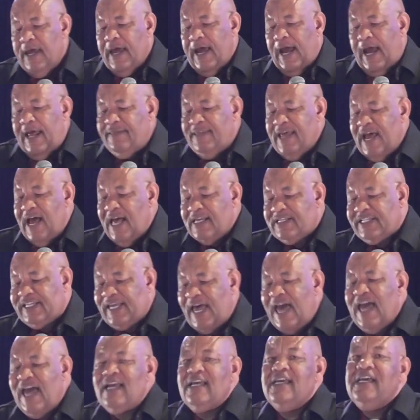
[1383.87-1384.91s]
and they are
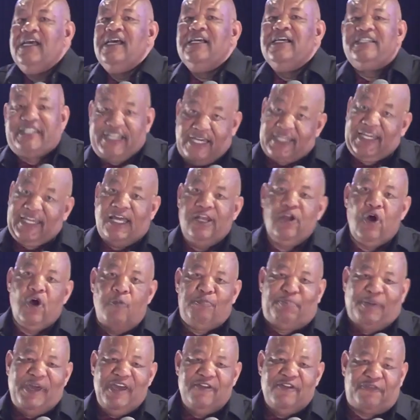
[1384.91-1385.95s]
saying chicken or
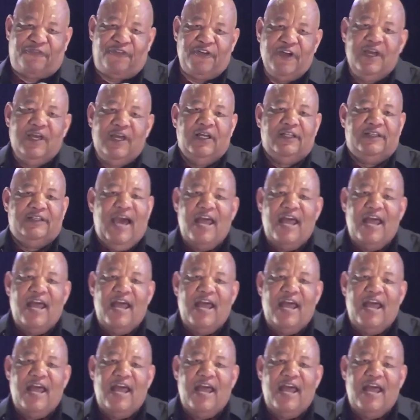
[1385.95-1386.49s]
beef,